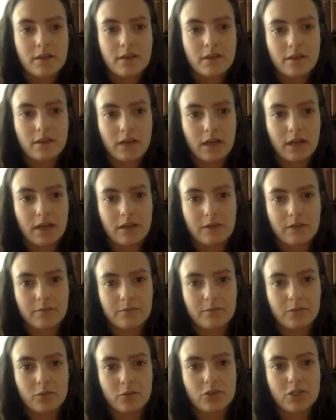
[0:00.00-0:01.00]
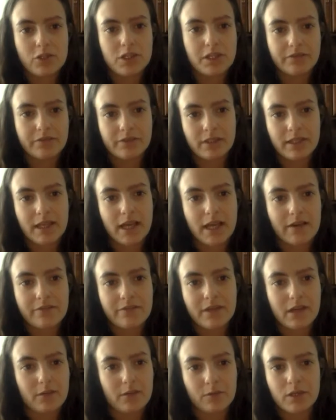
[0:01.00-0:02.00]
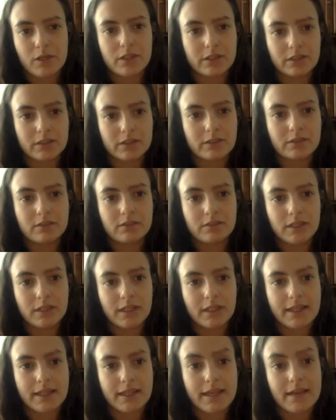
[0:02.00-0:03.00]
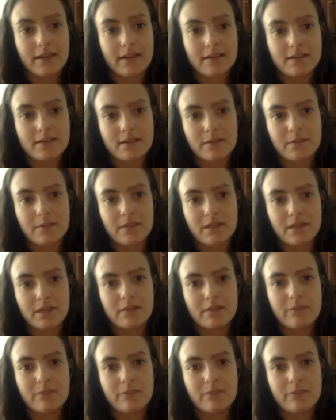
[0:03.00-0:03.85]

You should definitely have that one like ASAP